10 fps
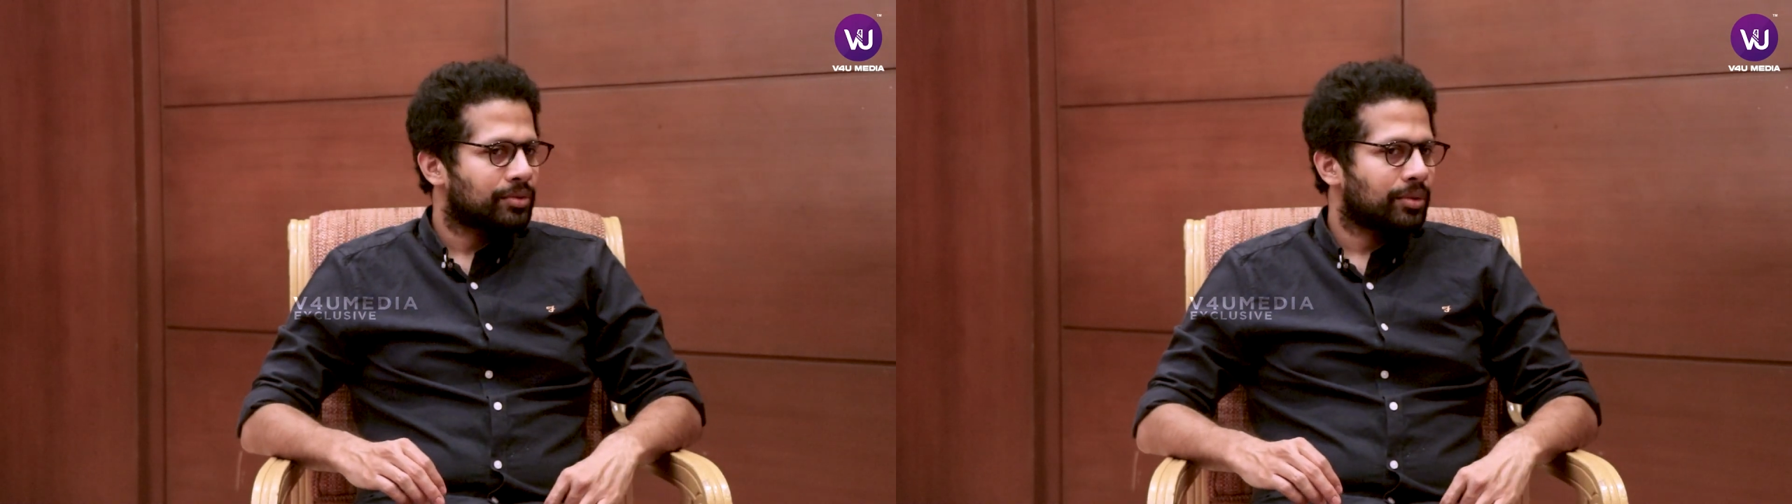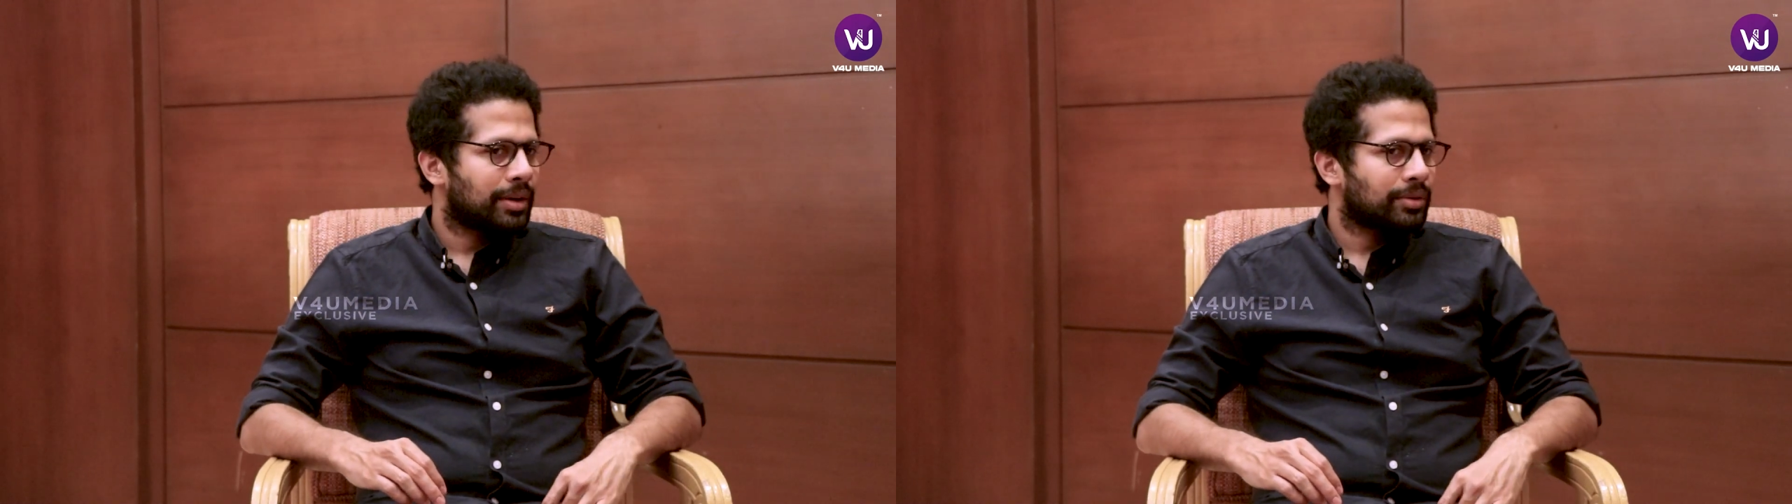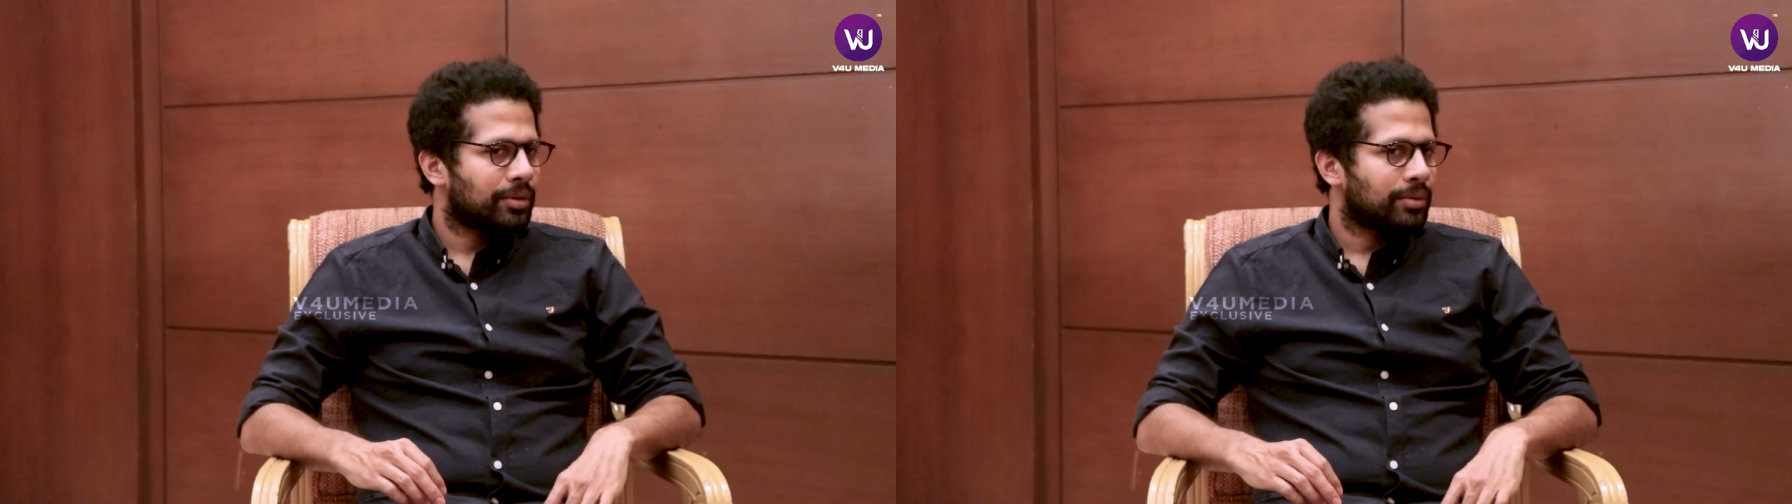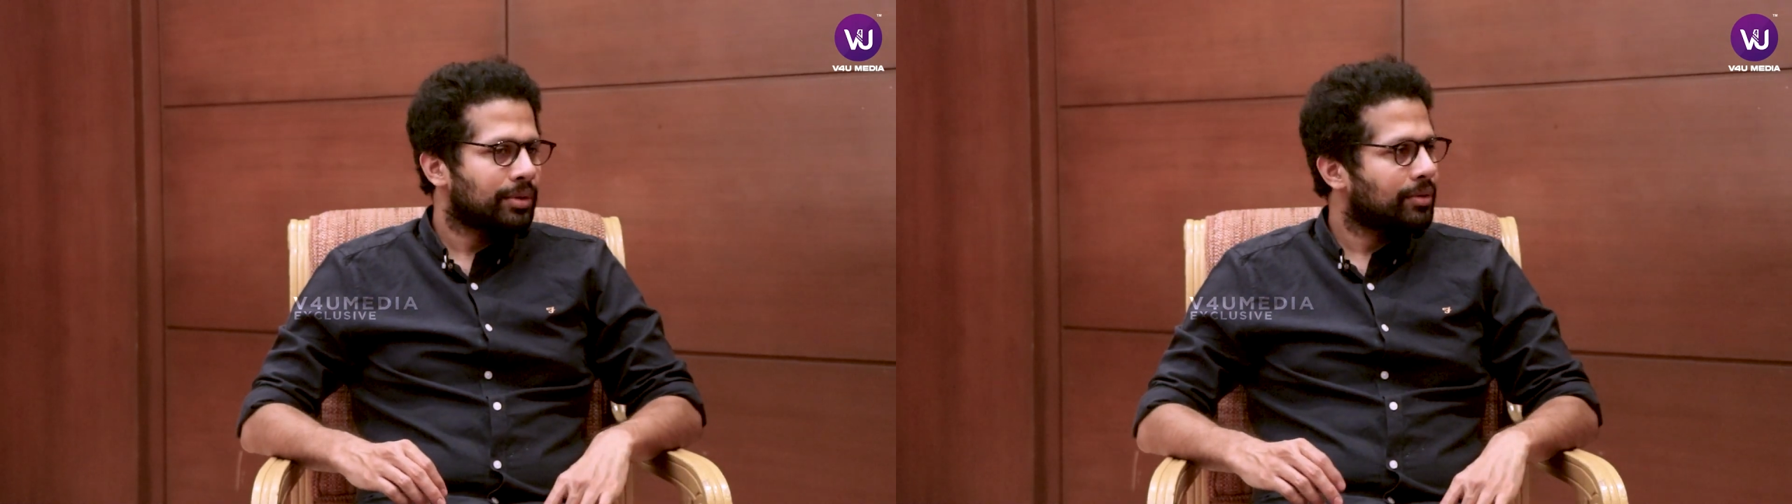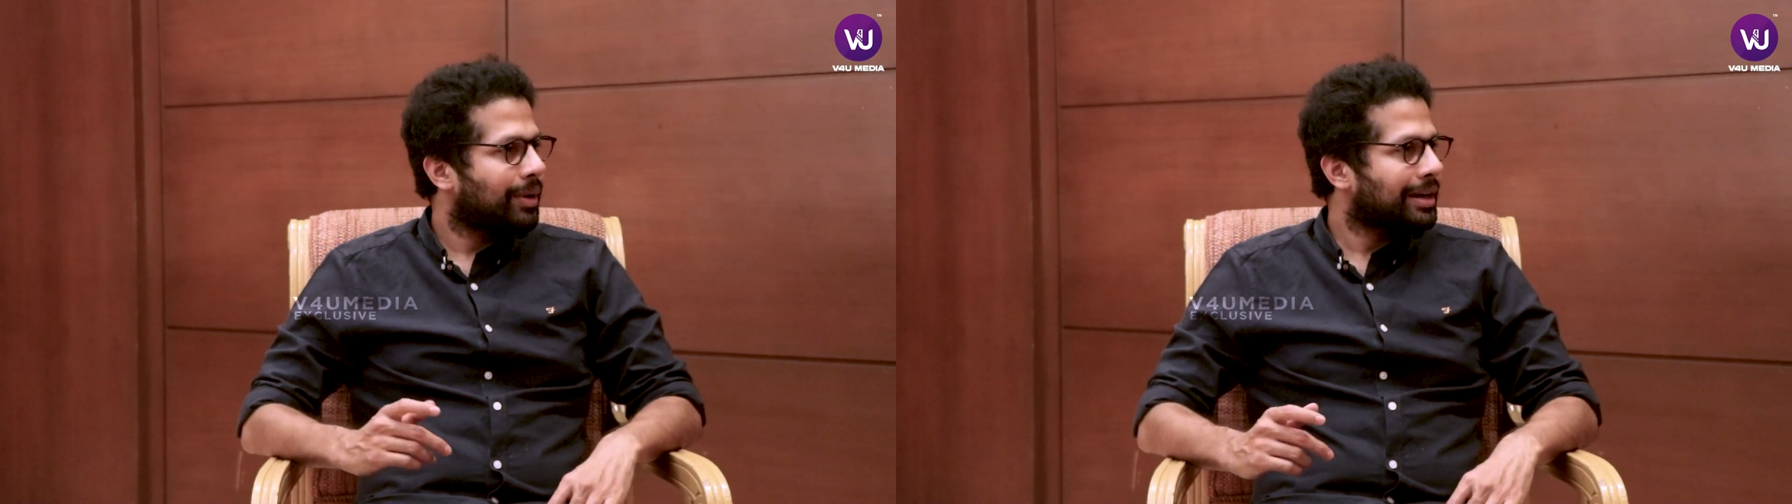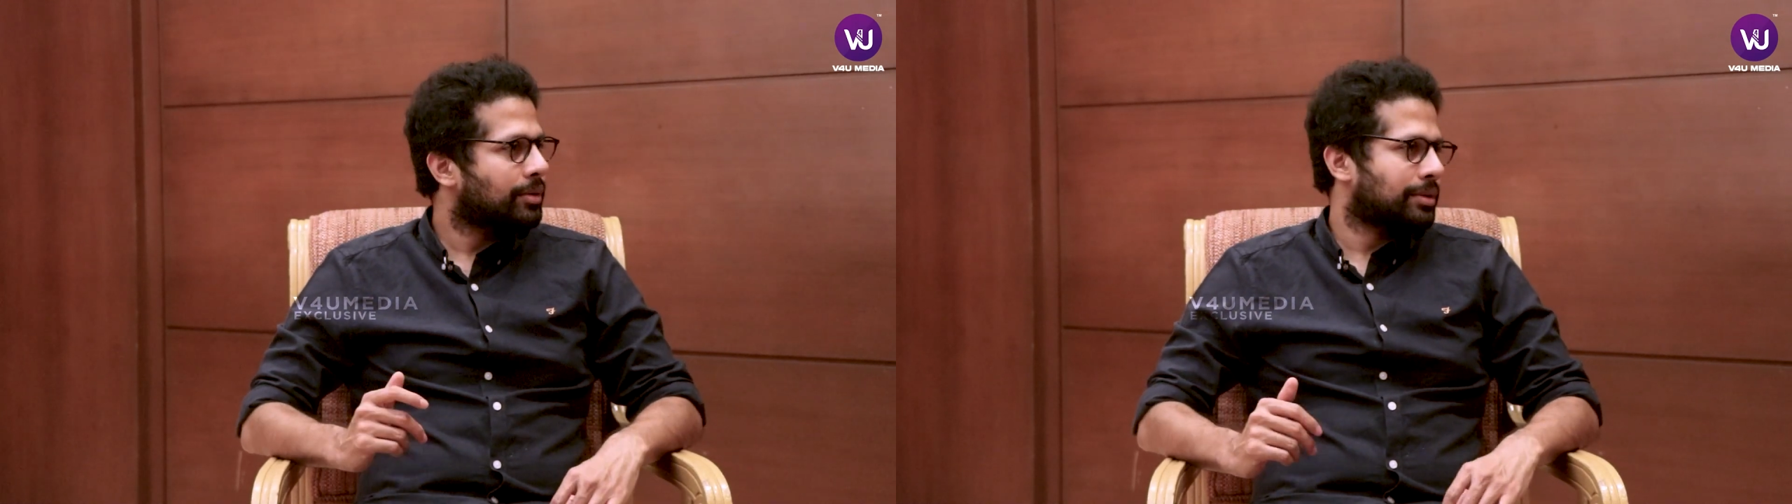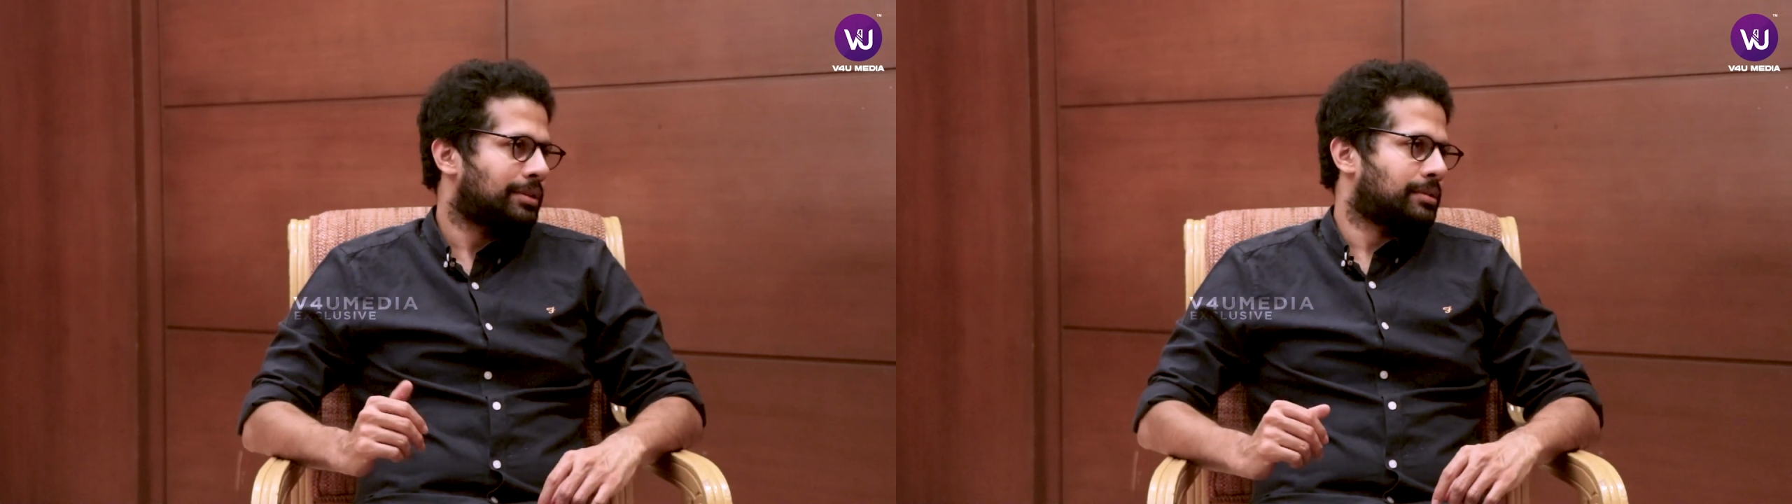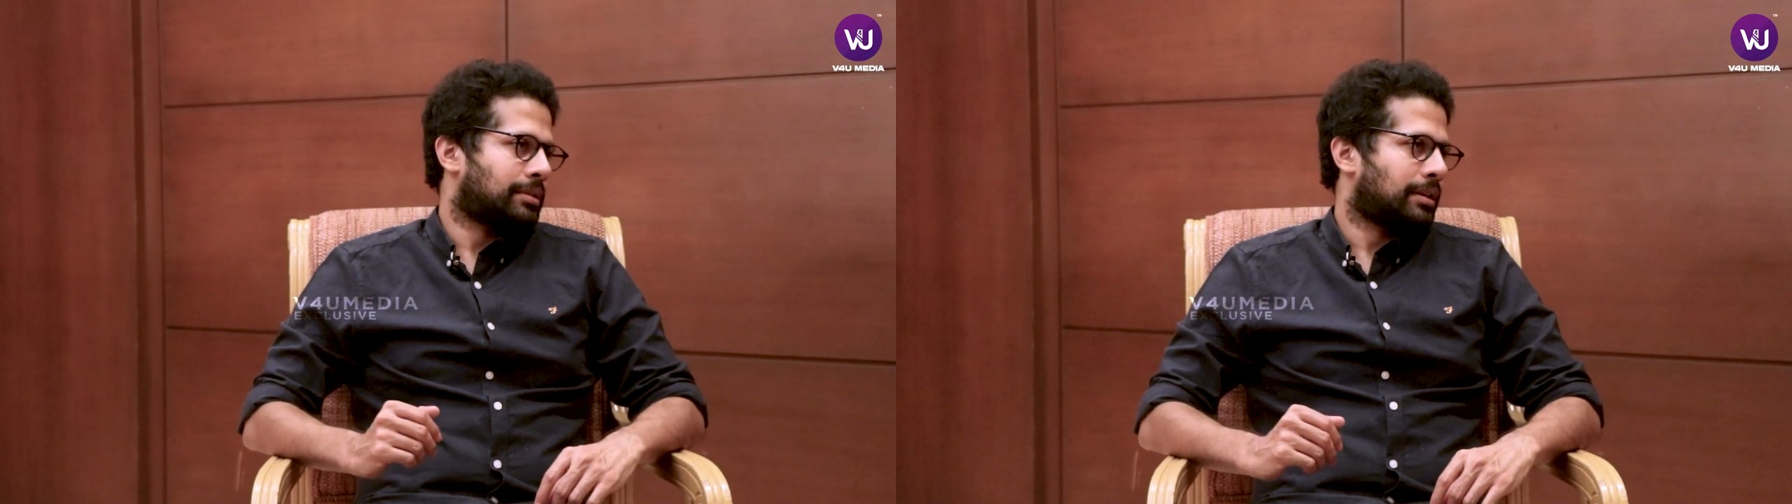so I thought okay why not
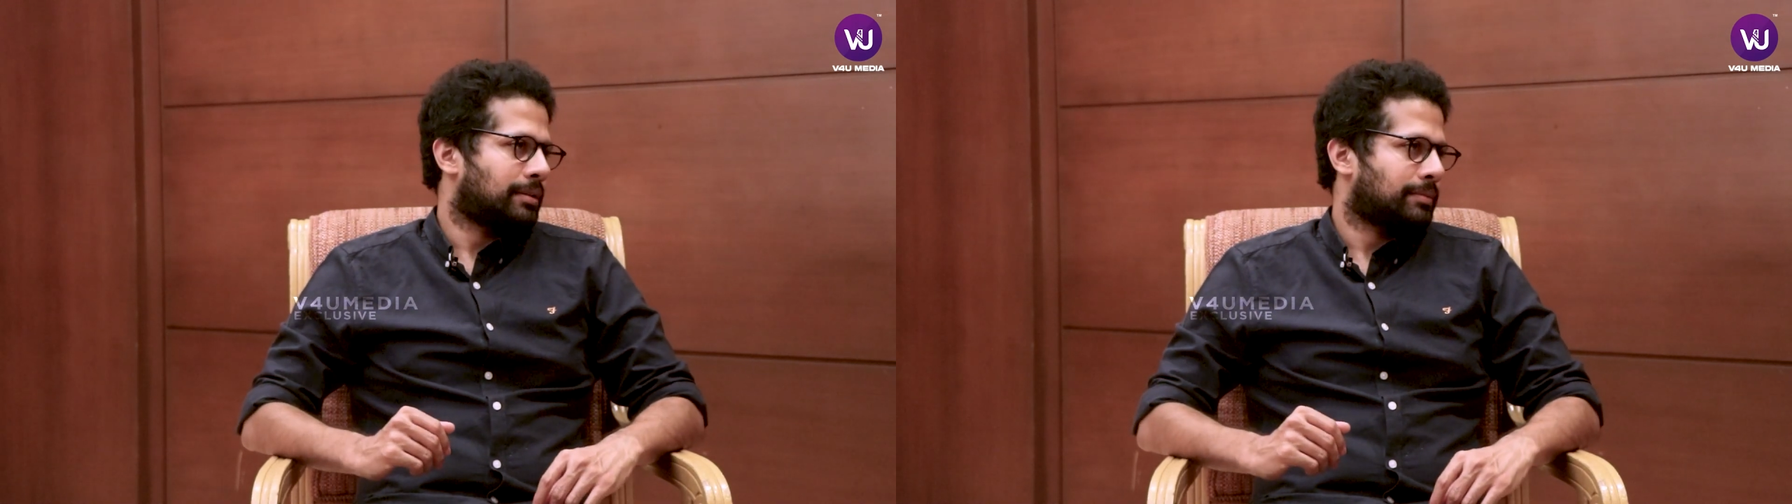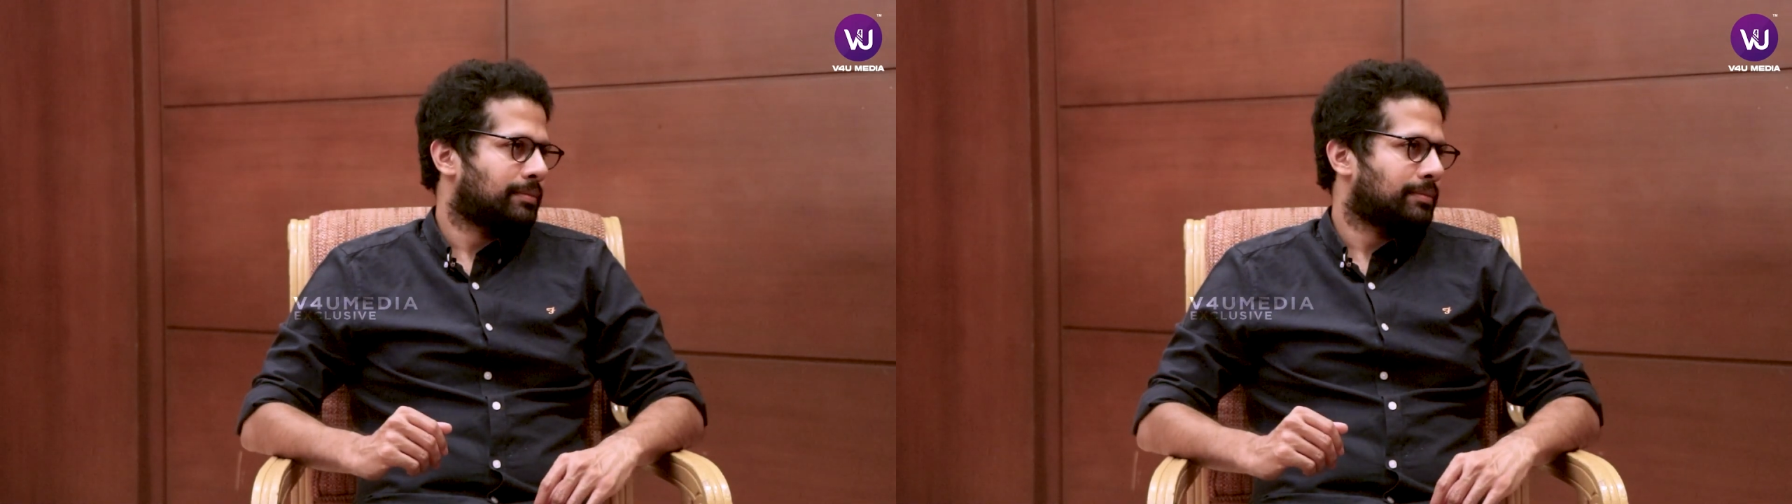this guy